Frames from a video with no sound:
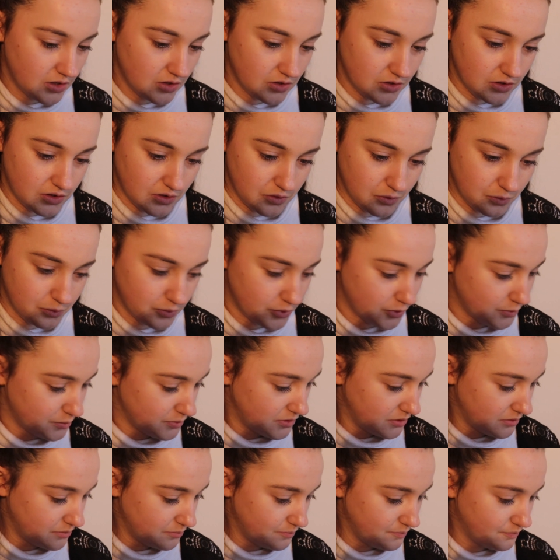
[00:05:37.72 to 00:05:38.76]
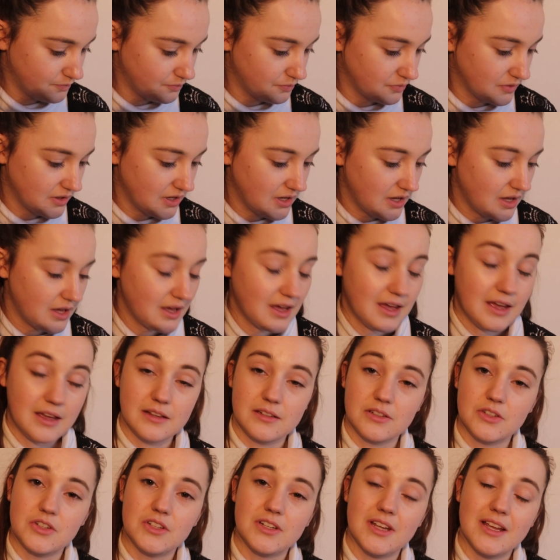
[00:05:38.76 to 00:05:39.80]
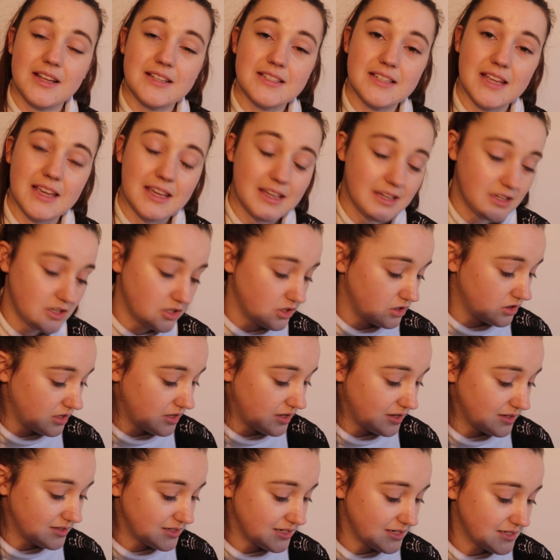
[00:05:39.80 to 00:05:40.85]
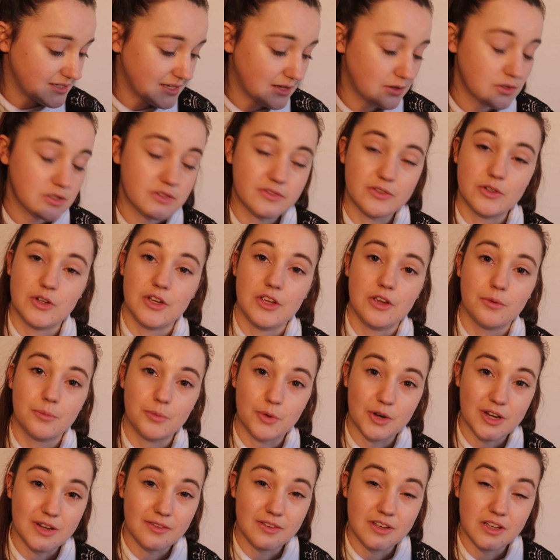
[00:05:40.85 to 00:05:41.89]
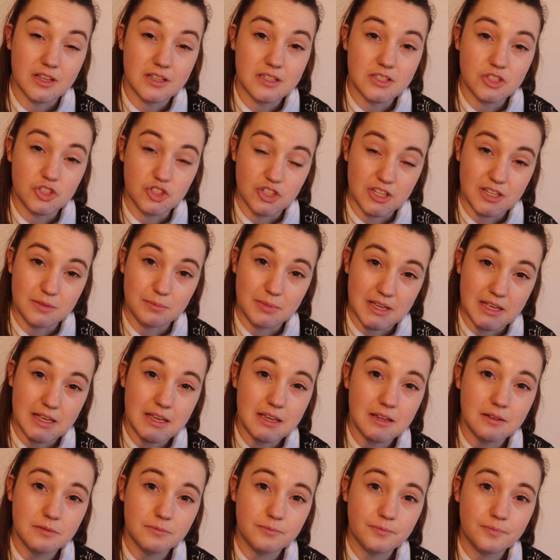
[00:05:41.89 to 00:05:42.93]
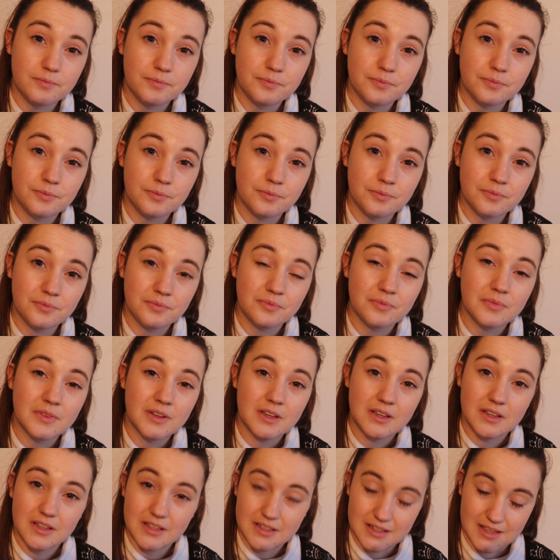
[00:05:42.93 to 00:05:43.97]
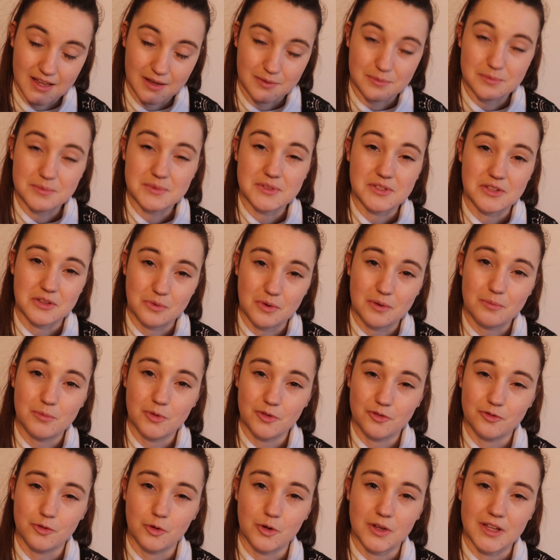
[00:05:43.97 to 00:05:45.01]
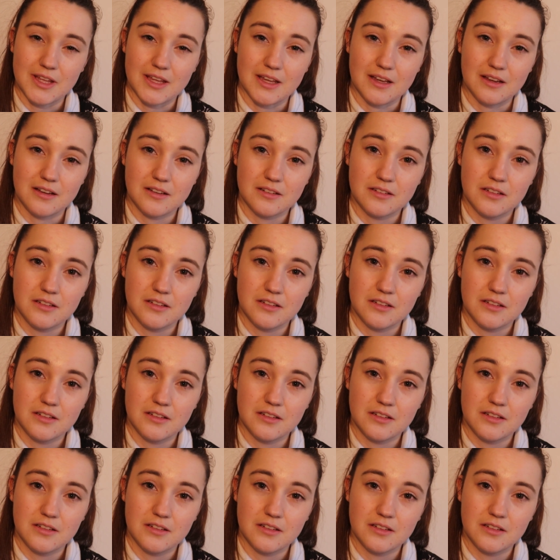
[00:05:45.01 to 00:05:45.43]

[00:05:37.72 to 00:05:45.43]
No problem. And could I take the details for your previous GP? Yeah, so the one before here.